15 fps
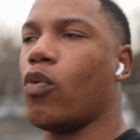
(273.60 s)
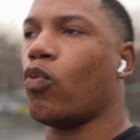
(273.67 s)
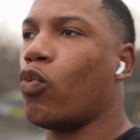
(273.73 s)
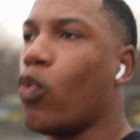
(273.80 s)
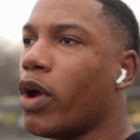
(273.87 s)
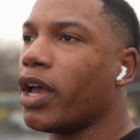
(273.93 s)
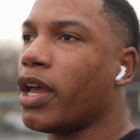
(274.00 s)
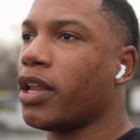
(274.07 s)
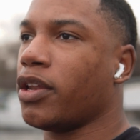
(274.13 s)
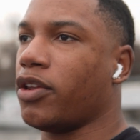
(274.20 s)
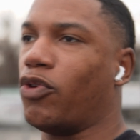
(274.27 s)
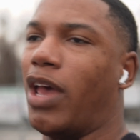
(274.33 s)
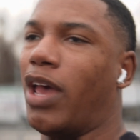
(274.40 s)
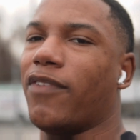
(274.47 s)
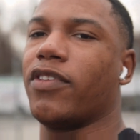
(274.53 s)
When
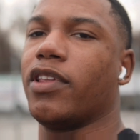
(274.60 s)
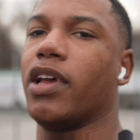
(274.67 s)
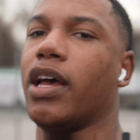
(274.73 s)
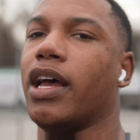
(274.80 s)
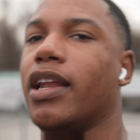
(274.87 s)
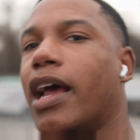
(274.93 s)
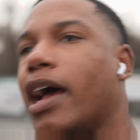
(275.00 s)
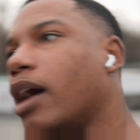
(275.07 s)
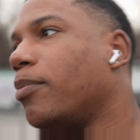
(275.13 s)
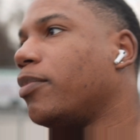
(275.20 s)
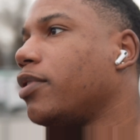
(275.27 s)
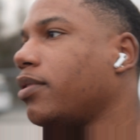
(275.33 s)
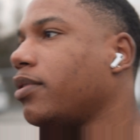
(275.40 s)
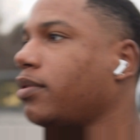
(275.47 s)
you have to adapt.